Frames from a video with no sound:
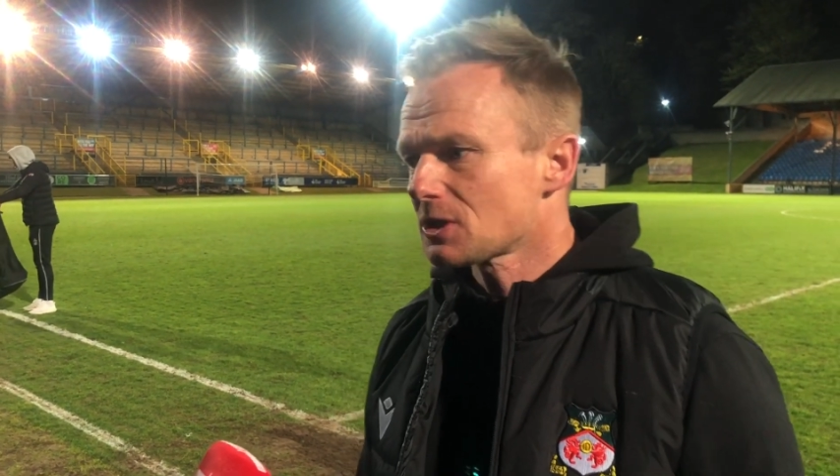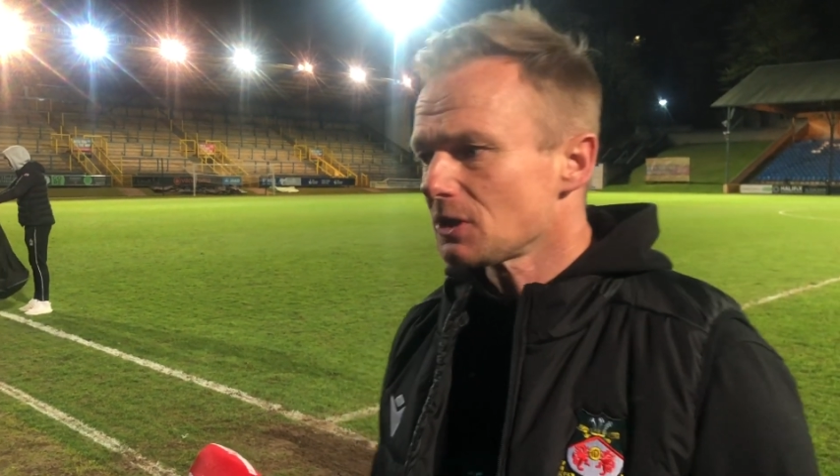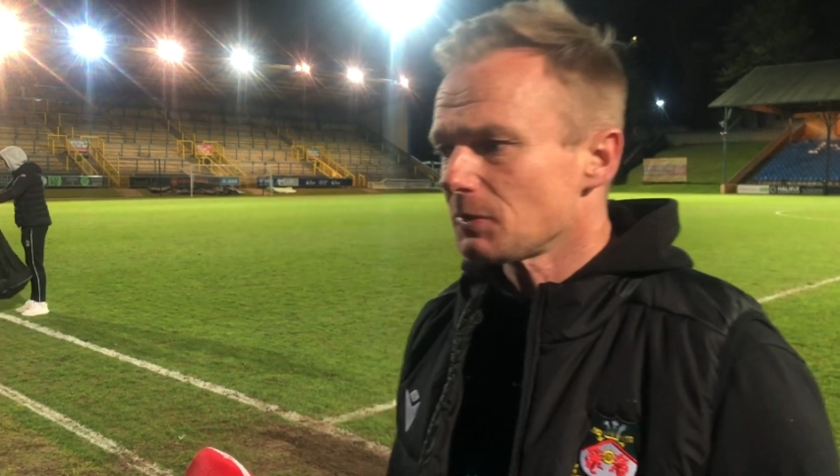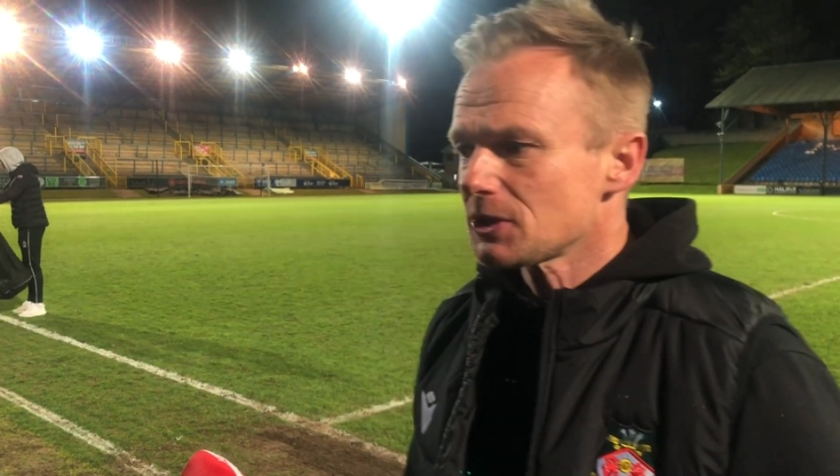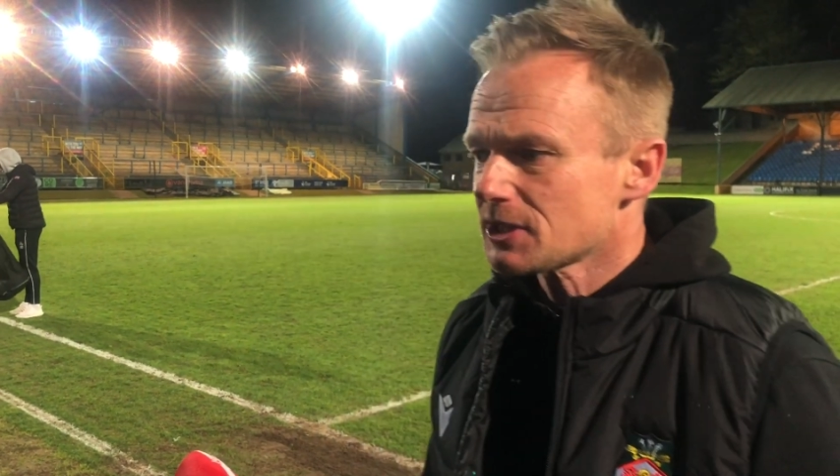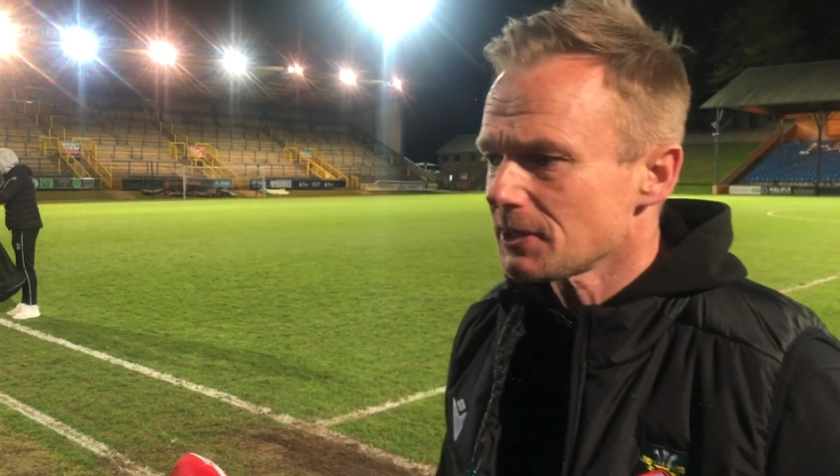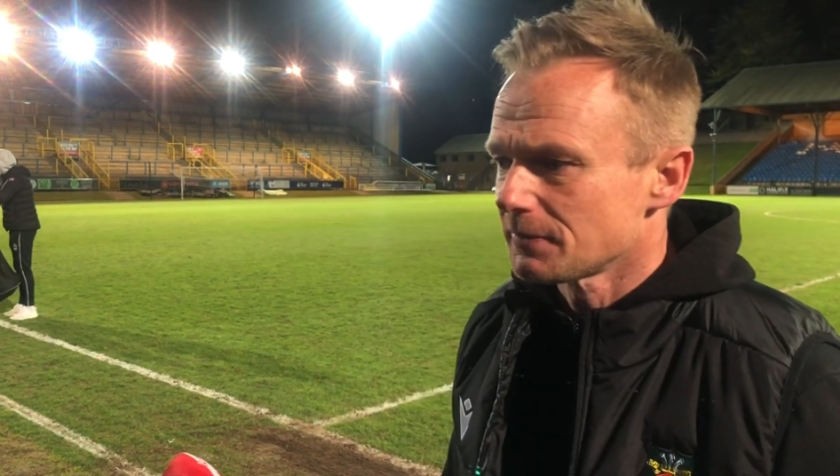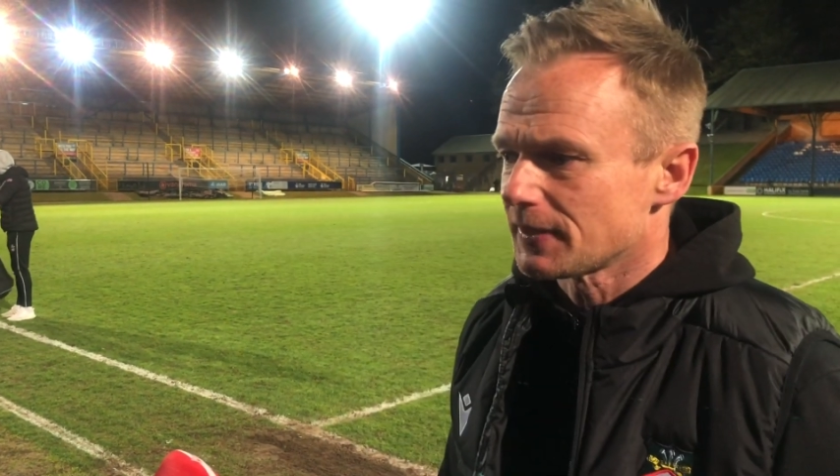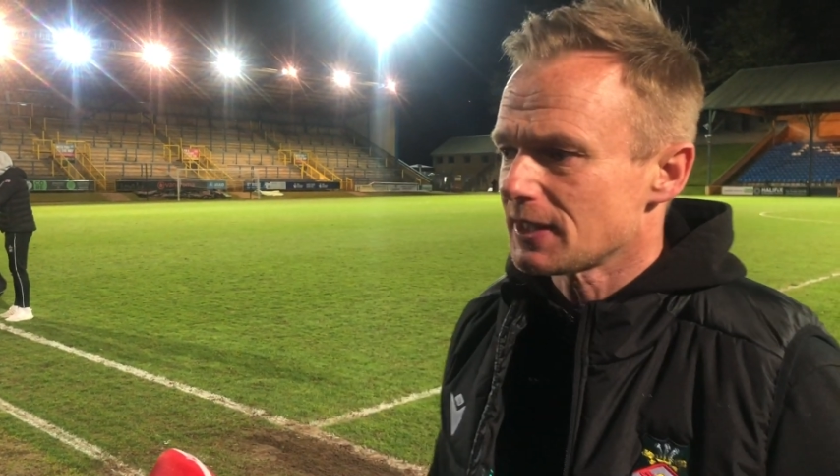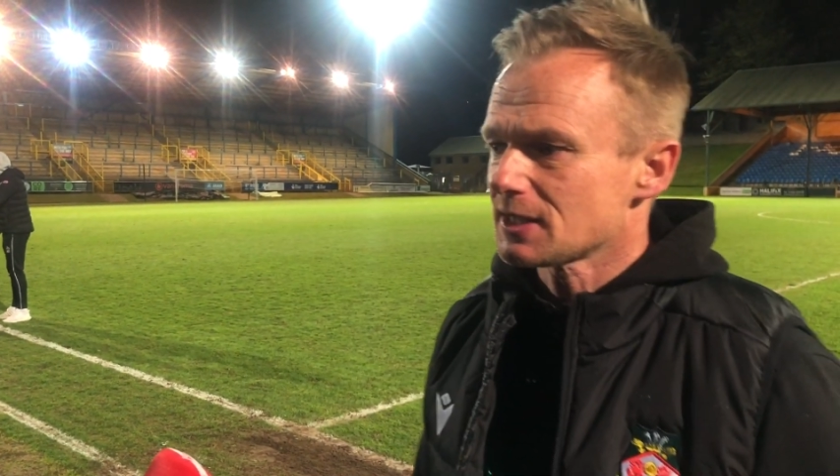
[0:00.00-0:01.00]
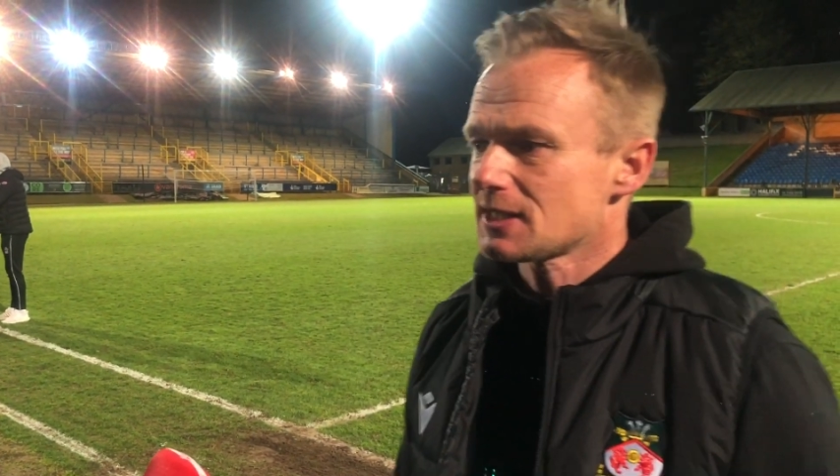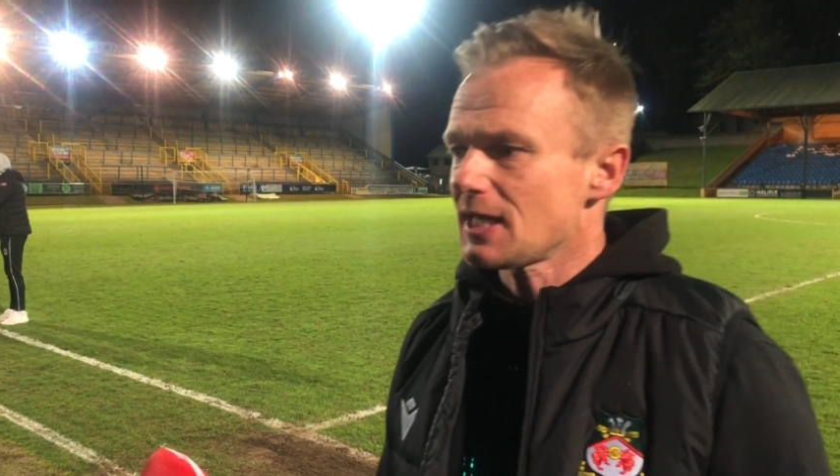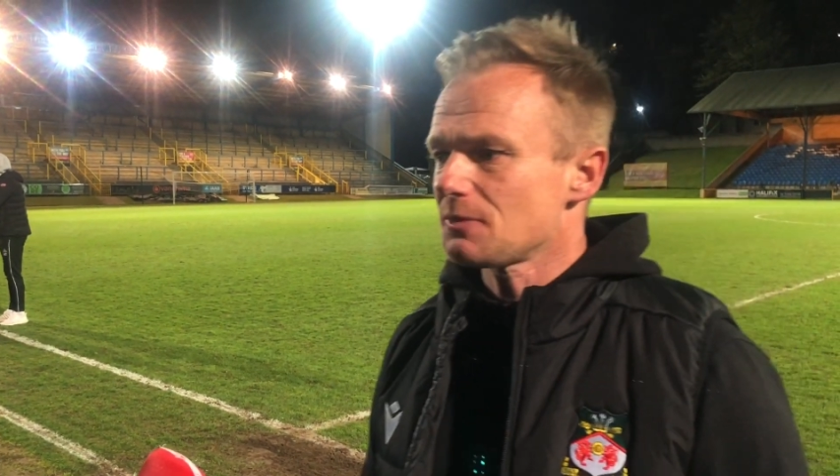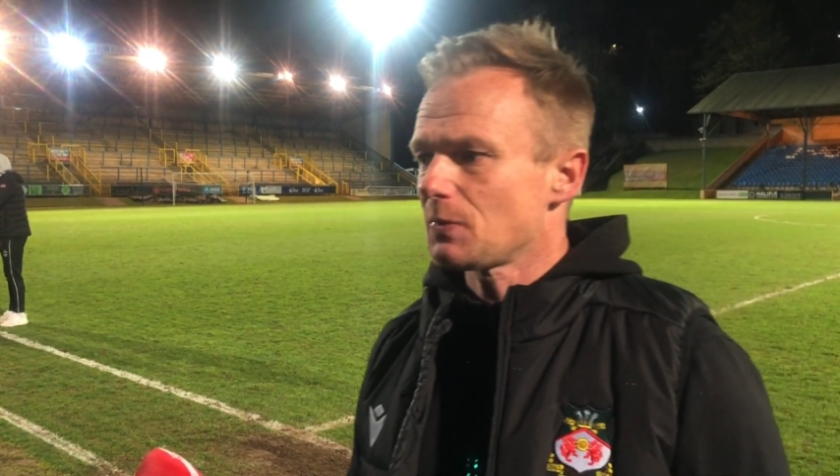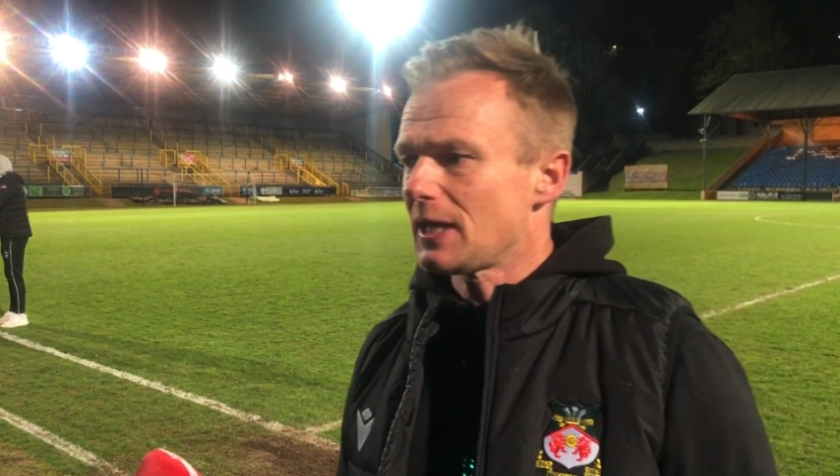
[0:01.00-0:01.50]
look, we just deal with it. As I
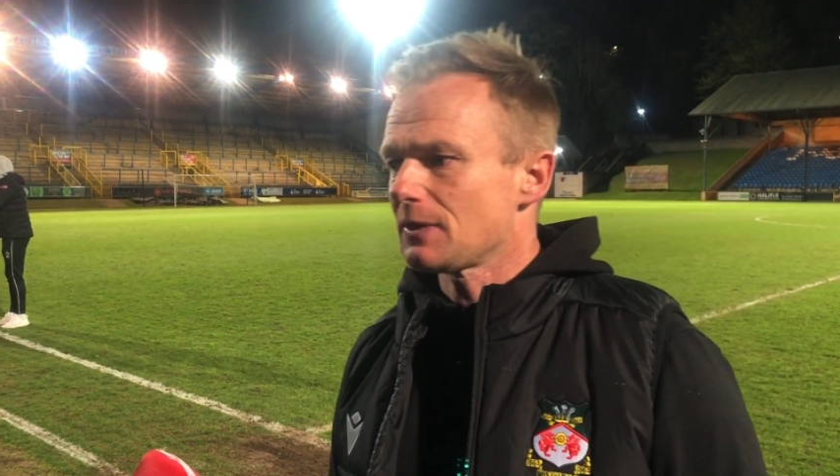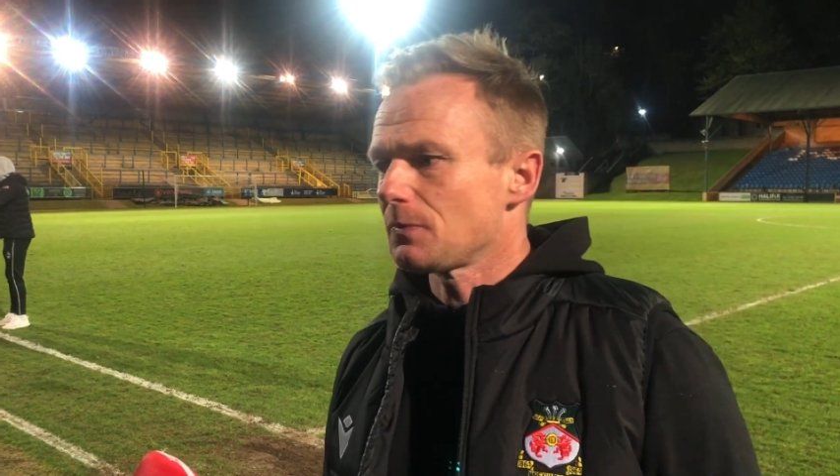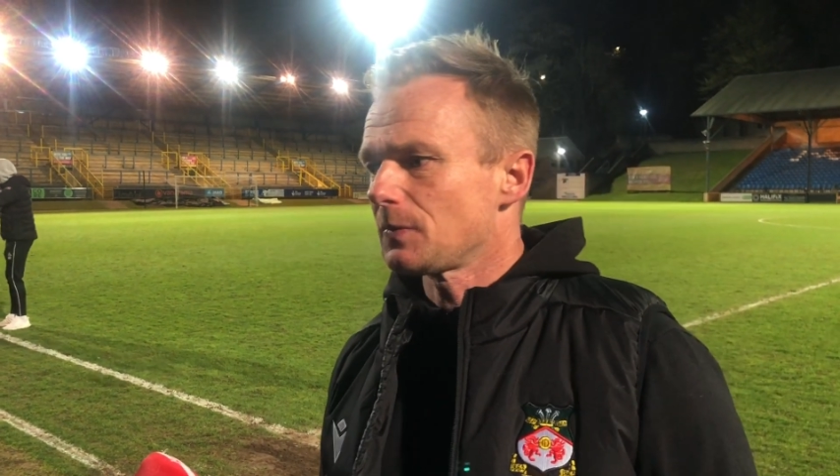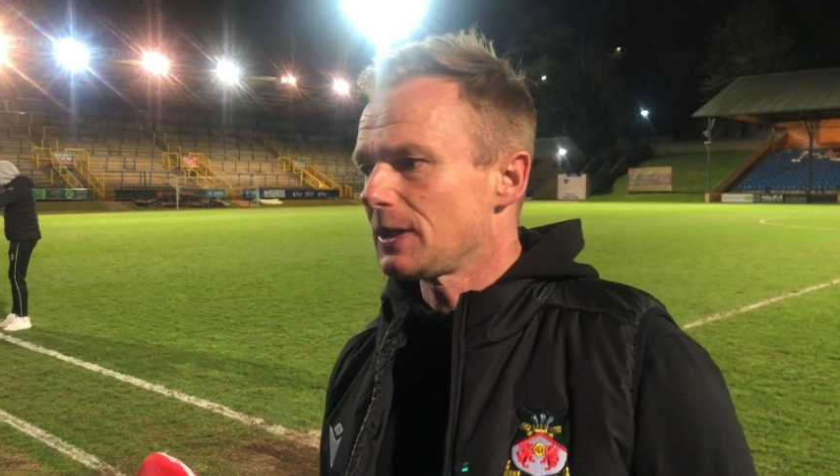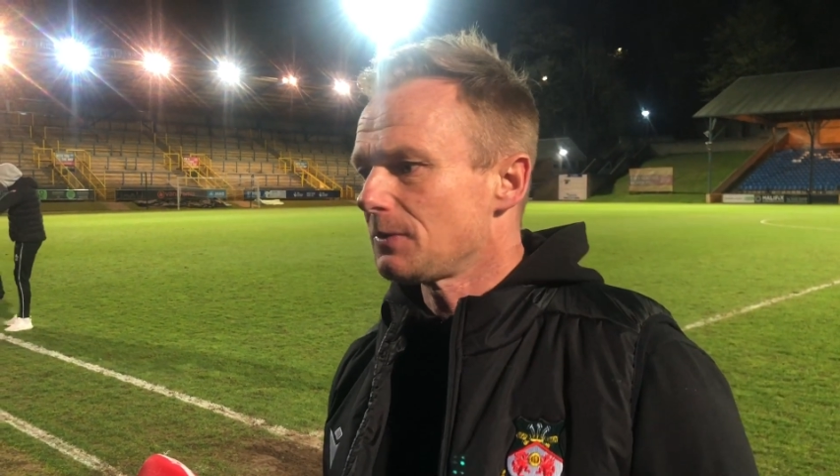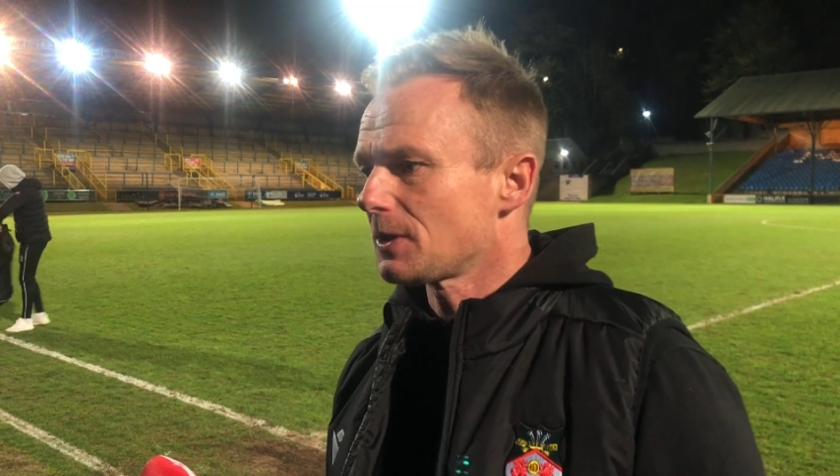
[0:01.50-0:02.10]
said, when we were